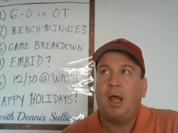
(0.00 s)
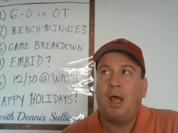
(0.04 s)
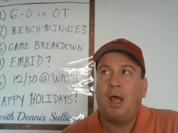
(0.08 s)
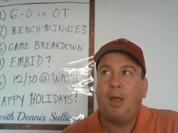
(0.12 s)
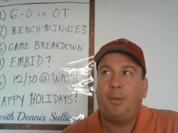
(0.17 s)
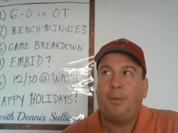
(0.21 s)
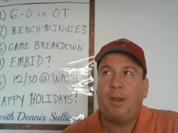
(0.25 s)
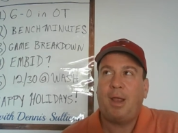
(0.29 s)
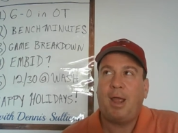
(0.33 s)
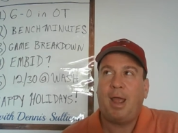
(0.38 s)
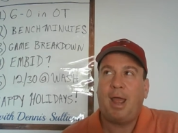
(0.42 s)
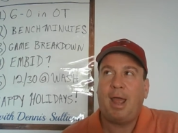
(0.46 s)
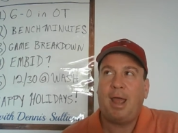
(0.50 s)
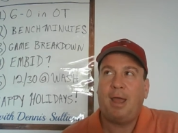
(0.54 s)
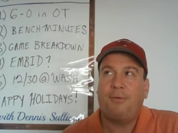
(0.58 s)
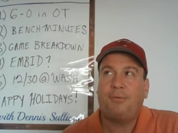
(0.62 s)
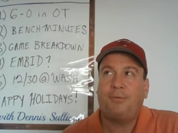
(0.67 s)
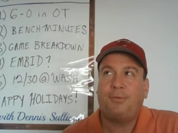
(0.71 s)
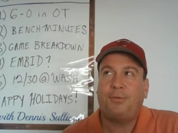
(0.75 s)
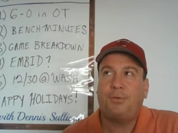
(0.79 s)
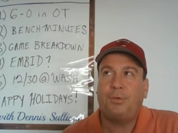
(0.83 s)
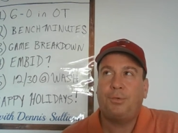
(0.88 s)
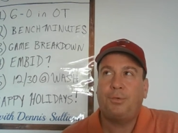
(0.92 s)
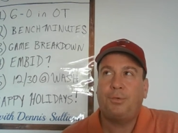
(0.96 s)
I would
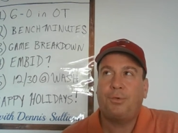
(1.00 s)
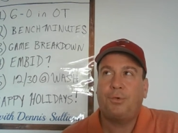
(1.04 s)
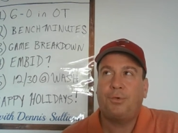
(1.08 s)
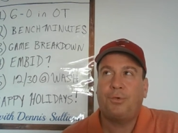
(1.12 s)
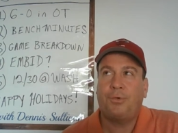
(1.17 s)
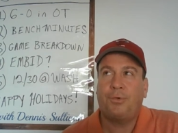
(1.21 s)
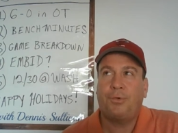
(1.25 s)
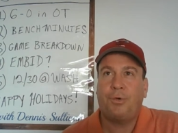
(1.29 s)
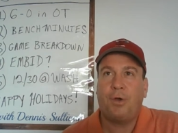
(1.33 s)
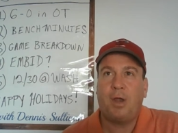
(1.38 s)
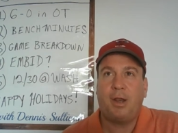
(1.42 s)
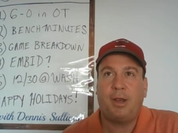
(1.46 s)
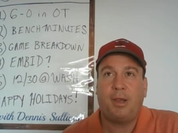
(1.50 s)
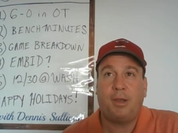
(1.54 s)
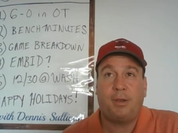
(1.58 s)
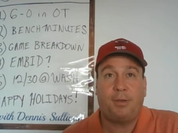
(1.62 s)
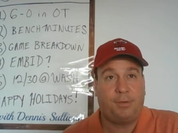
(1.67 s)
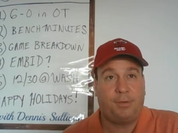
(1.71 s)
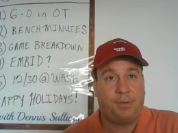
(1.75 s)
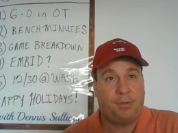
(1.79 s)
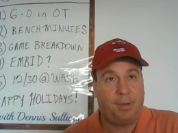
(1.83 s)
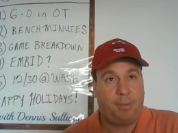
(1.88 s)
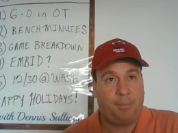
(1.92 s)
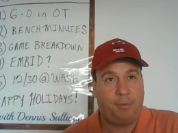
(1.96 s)
have to
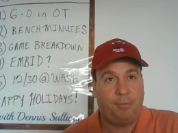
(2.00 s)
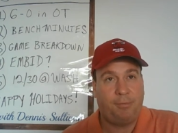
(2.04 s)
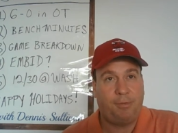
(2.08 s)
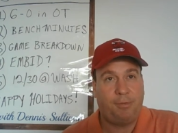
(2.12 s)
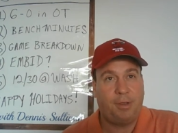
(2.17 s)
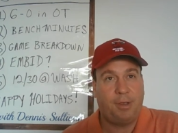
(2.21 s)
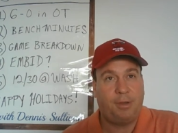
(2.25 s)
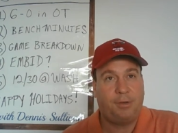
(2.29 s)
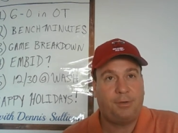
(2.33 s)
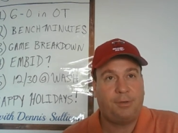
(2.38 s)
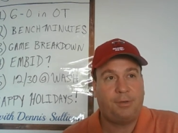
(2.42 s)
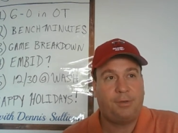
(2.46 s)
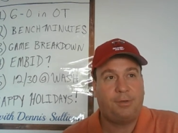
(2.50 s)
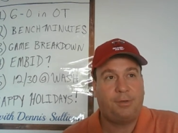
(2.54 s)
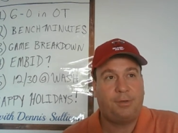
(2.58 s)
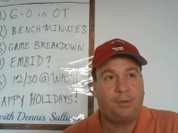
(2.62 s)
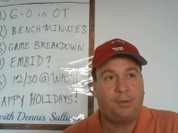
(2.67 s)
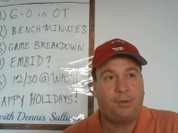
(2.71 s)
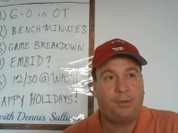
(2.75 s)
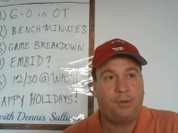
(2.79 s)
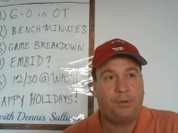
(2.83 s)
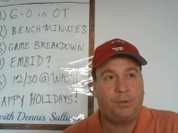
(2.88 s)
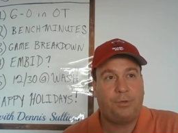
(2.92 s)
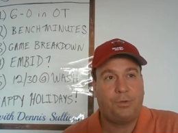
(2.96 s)
credit some of
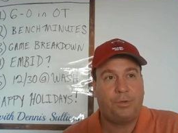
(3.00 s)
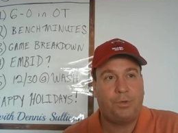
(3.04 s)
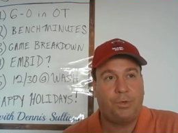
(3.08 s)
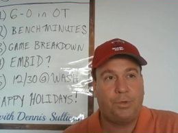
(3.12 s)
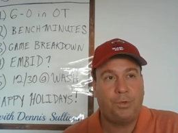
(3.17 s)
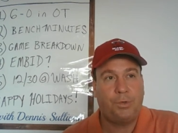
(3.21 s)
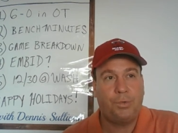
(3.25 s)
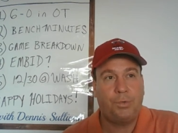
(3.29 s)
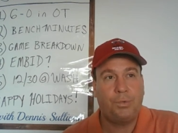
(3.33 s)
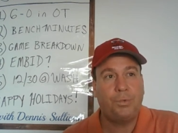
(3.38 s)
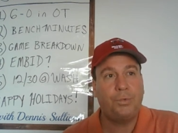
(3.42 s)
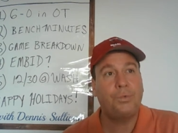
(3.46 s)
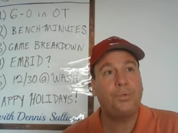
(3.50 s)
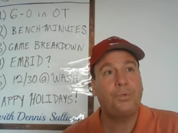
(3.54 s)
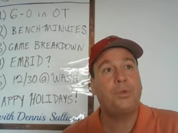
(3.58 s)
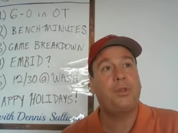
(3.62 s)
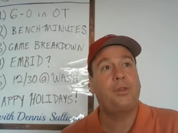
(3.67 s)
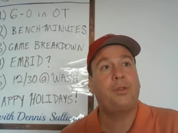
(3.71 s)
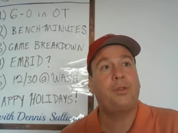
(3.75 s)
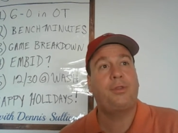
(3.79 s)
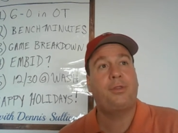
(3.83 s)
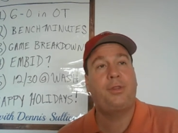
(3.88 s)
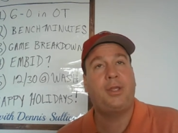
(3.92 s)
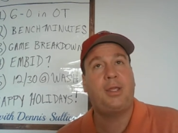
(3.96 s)
this
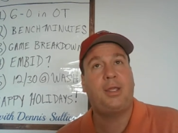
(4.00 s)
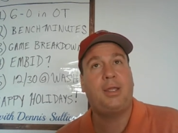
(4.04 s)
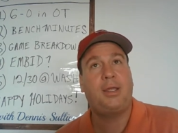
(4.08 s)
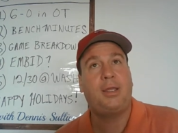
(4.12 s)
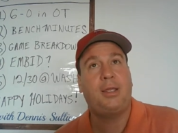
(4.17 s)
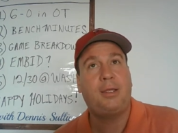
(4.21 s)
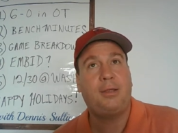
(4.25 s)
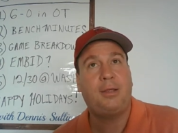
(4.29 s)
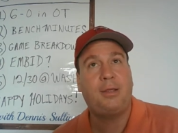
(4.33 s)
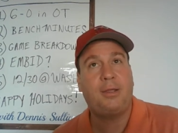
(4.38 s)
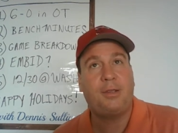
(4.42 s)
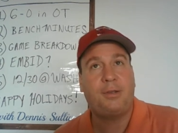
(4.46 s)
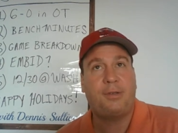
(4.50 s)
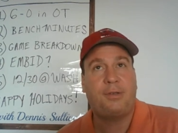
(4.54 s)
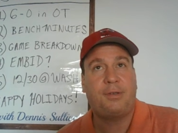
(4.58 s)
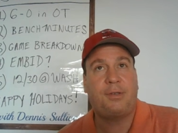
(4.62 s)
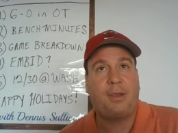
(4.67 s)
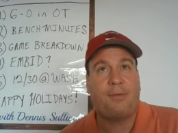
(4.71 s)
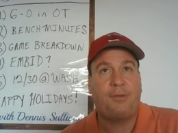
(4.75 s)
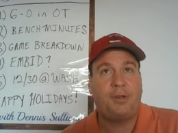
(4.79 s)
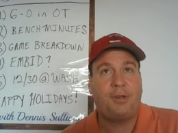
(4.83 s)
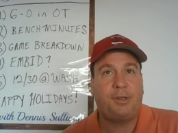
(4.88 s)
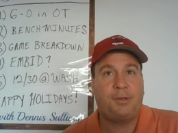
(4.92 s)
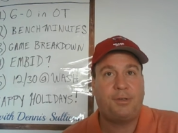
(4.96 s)
to the
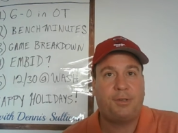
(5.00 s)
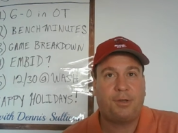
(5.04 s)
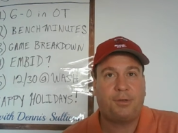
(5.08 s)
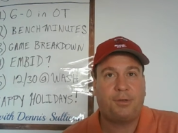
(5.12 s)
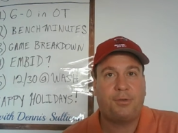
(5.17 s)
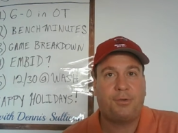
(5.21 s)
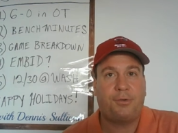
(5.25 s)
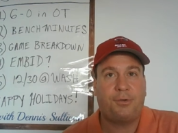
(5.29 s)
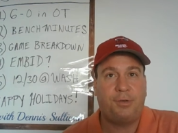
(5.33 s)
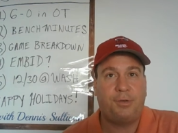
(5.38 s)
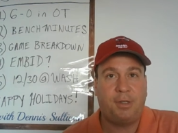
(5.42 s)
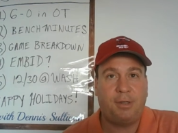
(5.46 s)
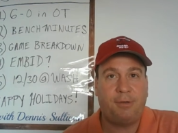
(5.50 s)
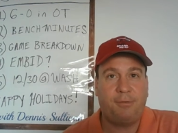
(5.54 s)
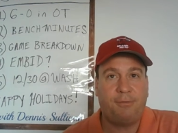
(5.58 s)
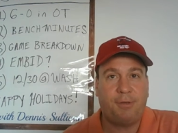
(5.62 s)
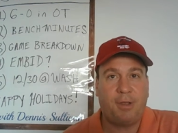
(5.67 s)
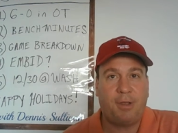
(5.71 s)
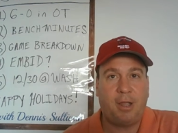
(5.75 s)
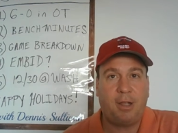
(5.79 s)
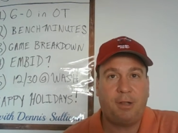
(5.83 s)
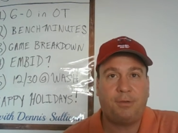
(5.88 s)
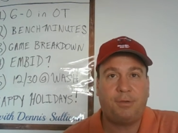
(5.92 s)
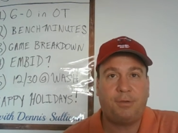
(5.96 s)
76er
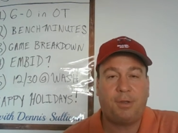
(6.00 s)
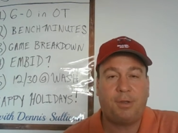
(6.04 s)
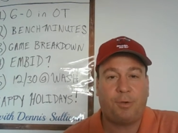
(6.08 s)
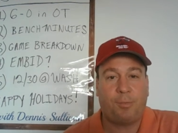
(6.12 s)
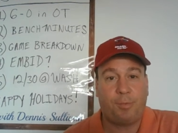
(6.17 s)
defense.